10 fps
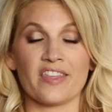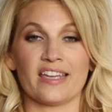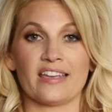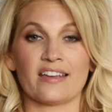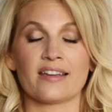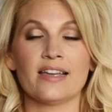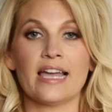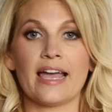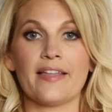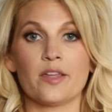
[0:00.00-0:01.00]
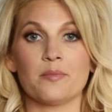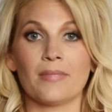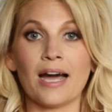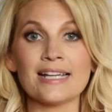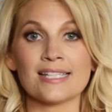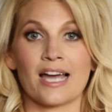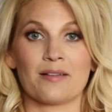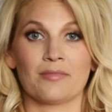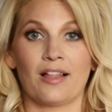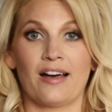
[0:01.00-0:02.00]
thing, and then my
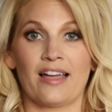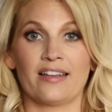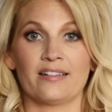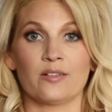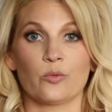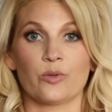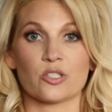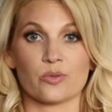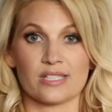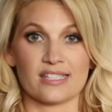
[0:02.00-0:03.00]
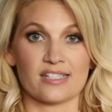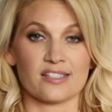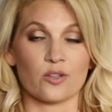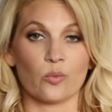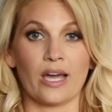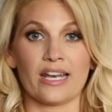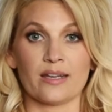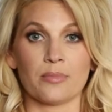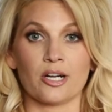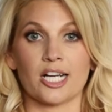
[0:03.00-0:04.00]
timeline, which was sent to the
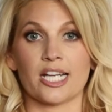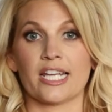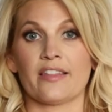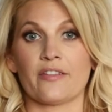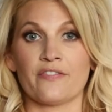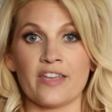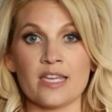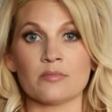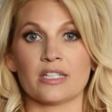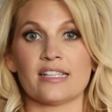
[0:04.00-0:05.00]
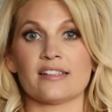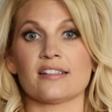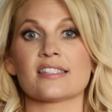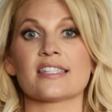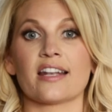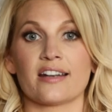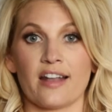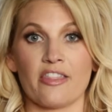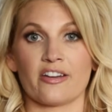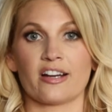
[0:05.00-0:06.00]
wedding party and the family, said
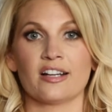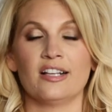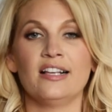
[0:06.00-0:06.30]
another.